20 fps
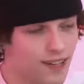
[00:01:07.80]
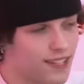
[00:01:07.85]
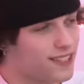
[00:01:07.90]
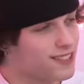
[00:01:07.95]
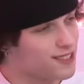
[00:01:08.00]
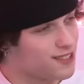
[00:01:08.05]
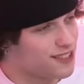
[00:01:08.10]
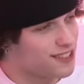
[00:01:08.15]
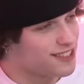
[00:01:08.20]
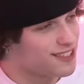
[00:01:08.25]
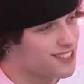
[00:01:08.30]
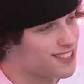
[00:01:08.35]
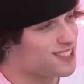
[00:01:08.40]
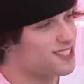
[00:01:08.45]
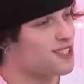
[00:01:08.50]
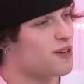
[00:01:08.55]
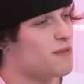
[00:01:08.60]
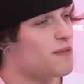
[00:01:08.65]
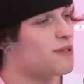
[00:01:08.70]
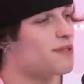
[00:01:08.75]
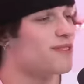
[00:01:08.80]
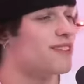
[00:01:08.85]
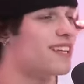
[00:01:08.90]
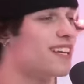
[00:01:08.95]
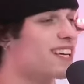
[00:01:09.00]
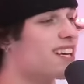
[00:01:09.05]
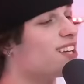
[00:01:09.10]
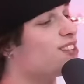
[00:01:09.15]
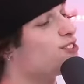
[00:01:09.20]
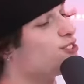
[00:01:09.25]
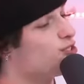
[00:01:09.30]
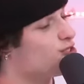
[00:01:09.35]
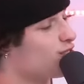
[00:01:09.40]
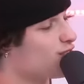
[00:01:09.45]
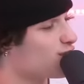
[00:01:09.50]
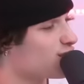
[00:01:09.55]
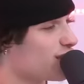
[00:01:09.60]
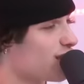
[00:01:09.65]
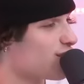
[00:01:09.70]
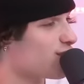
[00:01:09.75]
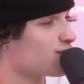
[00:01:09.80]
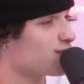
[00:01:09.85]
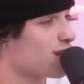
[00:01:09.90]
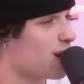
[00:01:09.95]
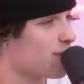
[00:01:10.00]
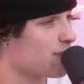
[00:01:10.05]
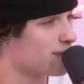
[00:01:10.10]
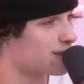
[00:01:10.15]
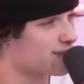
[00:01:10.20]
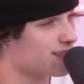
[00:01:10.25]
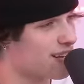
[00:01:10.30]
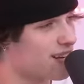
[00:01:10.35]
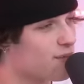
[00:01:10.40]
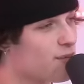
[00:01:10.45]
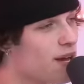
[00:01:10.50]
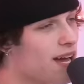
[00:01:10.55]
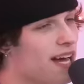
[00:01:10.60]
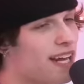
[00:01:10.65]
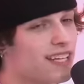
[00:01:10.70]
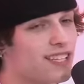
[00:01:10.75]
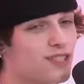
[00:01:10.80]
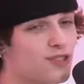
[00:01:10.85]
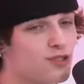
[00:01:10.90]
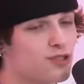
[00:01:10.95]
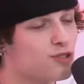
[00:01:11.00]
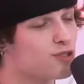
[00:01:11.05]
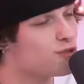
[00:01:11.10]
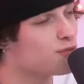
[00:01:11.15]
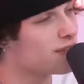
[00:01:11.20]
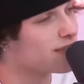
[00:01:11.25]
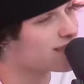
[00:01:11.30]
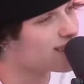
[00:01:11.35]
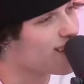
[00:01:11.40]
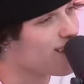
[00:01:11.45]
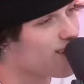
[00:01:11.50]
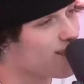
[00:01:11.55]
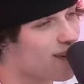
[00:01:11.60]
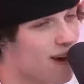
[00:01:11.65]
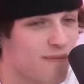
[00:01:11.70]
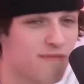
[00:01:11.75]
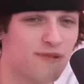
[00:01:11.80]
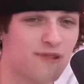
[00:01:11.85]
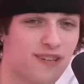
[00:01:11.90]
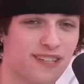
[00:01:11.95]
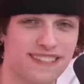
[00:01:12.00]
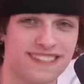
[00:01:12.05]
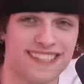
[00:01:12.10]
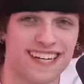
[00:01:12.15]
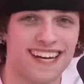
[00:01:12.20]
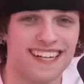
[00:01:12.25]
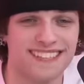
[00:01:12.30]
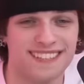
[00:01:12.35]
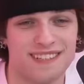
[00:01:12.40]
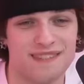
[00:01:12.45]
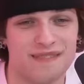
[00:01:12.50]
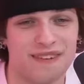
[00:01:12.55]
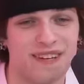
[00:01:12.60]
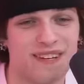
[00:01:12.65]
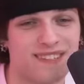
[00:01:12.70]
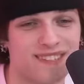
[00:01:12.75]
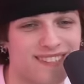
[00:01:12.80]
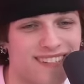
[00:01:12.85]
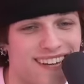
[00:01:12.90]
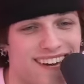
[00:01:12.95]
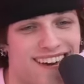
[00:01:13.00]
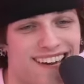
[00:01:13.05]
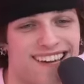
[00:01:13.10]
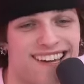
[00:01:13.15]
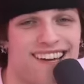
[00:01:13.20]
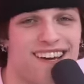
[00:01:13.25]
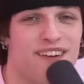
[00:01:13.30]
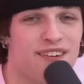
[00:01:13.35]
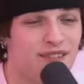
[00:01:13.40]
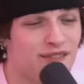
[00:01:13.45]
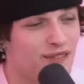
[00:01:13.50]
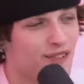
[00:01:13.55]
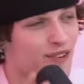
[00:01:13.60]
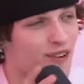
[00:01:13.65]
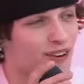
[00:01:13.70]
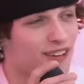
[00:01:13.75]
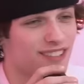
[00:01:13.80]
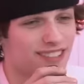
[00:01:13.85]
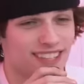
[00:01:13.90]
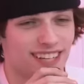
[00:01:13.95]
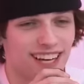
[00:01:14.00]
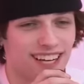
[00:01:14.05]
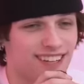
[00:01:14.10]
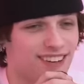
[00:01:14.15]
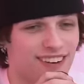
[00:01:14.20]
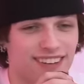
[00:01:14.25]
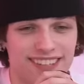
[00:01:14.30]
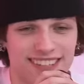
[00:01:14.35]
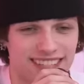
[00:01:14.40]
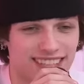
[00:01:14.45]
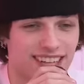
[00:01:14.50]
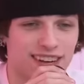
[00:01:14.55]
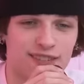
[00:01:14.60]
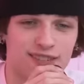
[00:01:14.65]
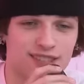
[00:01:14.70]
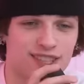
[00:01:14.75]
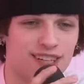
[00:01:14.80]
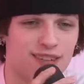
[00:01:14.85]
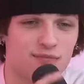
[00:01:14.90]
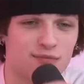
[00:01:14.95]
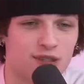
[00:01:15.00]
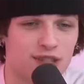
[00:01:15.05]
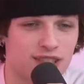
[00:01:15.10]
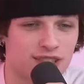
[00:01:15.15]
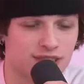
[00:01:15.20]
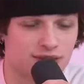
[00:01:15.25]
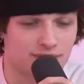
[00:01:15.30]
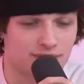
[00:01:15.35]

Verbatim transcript: into it. Let's jump into it. Nick, introduce our general topic. All right. Wait, I didn't introduce myself. I'm Chris, guys, and I'm here today. You did. Or did I? No, I didn't. I never said I'm Chris. I